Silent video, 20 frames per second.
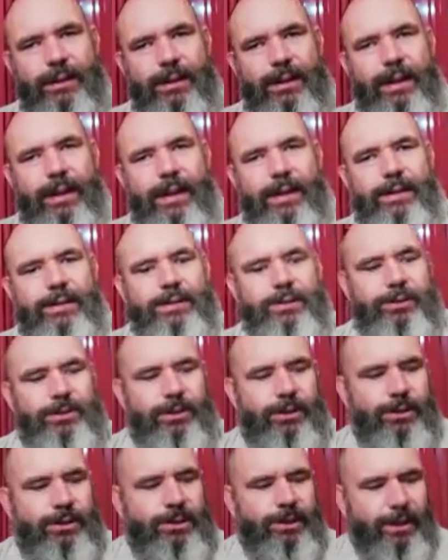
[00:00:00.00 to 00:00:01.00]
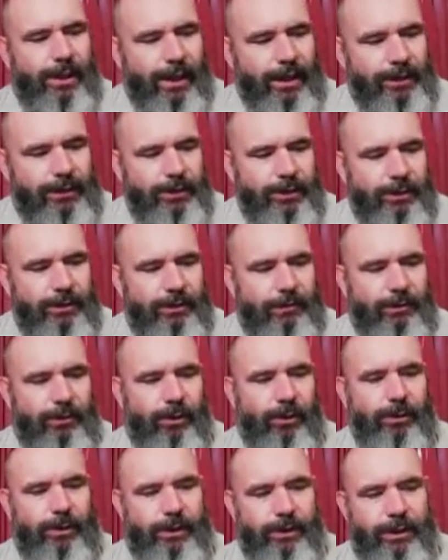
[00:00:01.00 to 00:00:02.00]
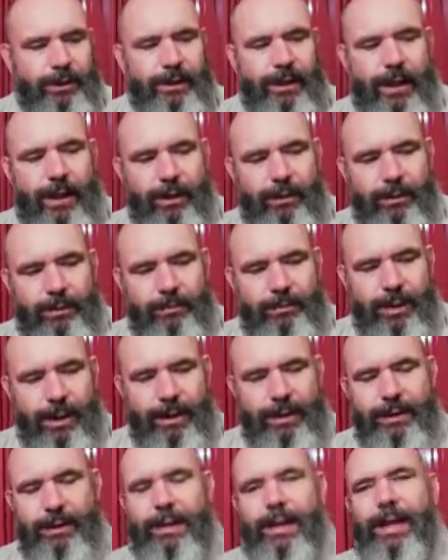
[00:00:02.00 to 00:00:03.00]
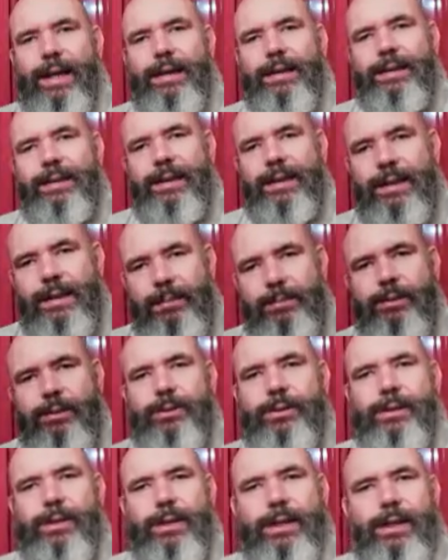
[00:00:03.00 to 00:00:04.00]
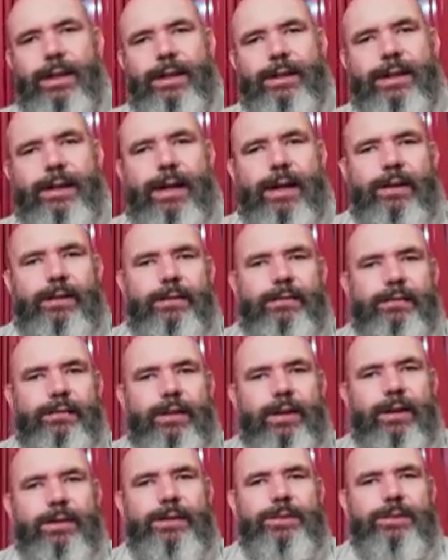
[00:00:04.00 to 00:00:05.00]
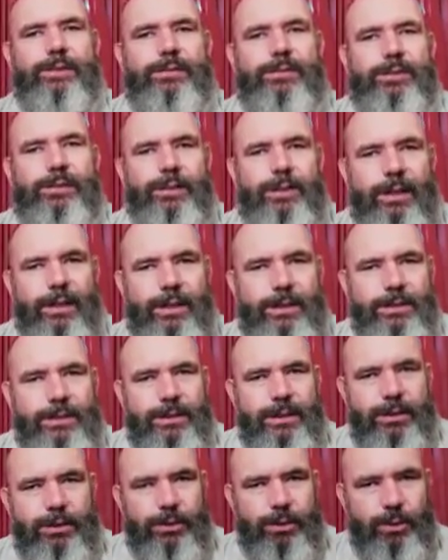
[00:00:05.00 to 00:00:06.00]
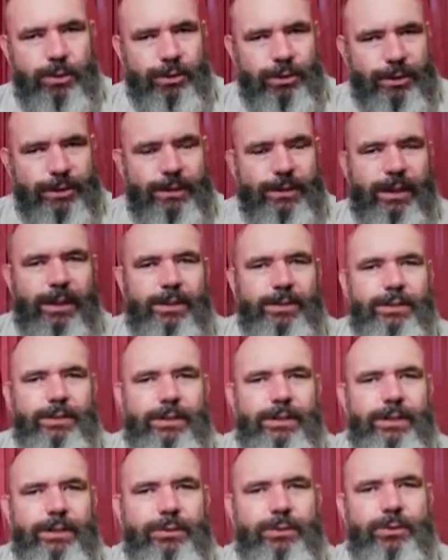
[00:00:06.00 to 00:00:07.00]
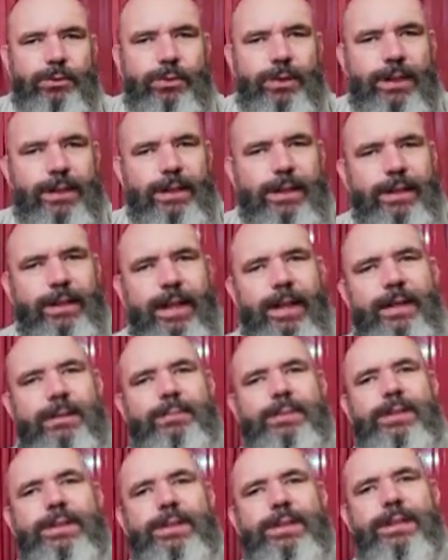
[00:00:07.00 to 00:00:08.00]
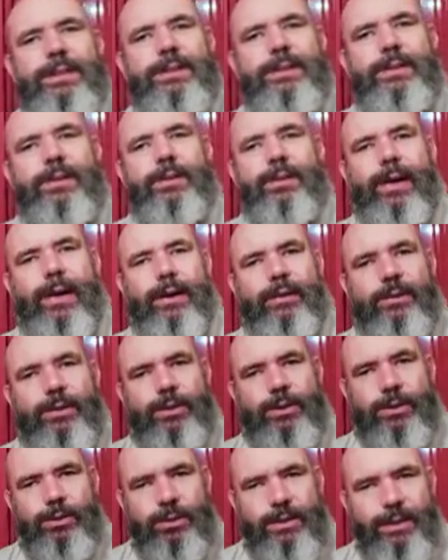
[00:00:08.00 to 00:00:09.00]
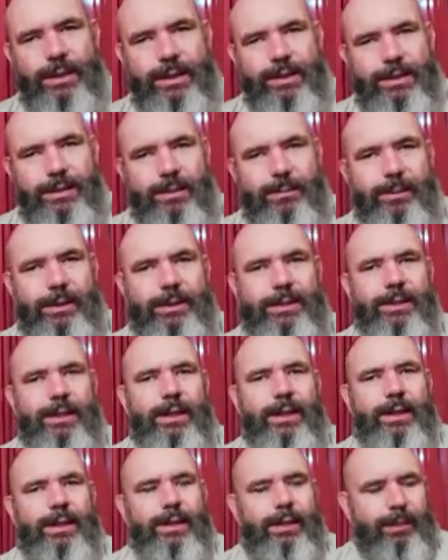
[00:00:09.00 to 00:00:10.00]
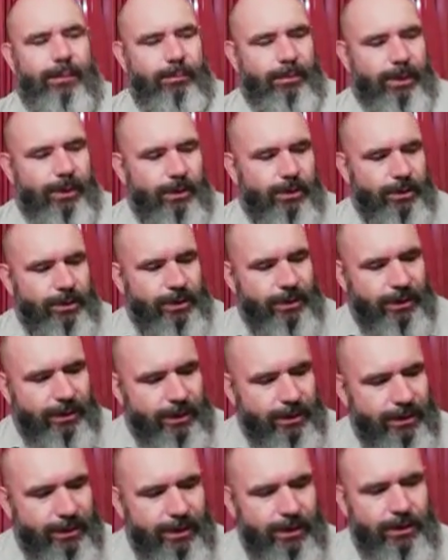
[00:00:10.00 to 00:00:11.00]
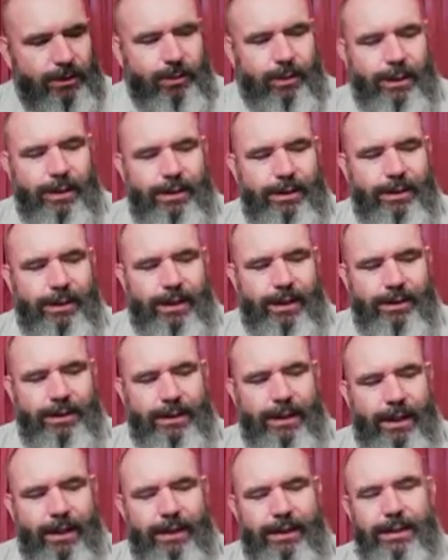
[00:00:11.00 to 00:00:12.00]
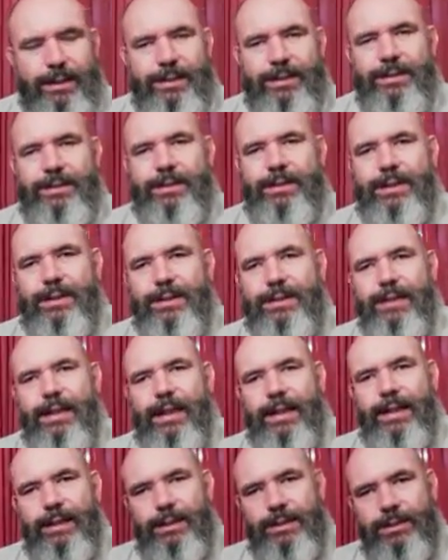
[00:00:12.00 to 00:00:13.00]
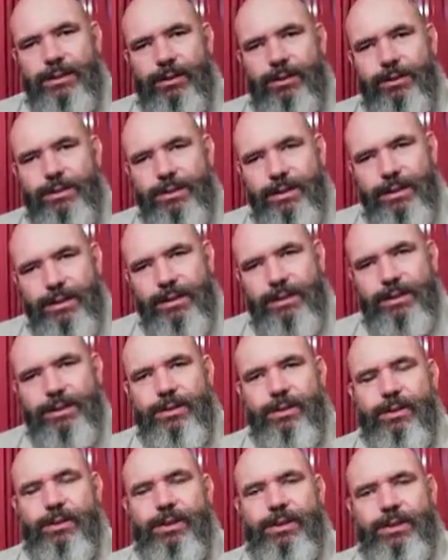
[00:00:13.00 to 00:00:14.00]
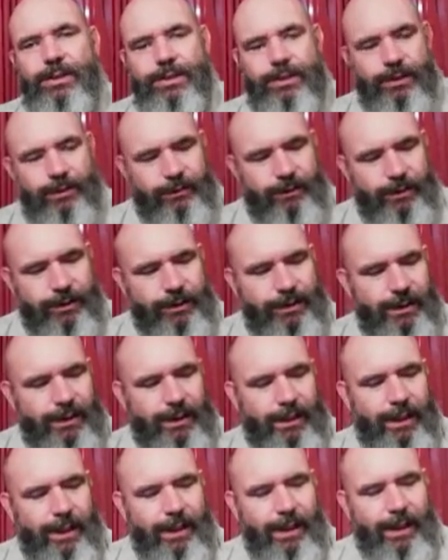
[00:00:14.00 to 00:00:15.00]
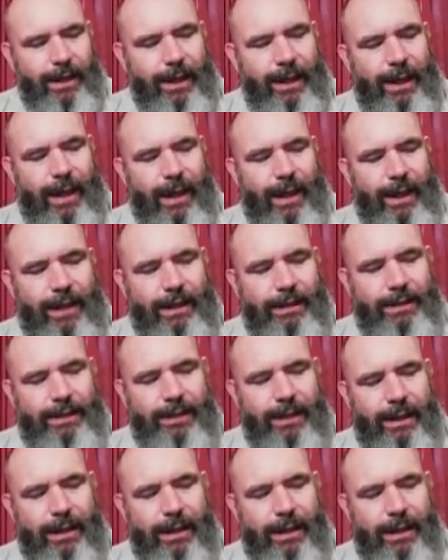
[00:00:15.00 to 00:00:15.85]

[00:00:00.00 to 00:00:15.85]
And it's a translation from Greek, Aramaic and Hebrew. Now the focus of tonight's short discussion is really going to be centered around the New Testament, because this is where the attack is. The attack is on Jesus, on his sovereignty, and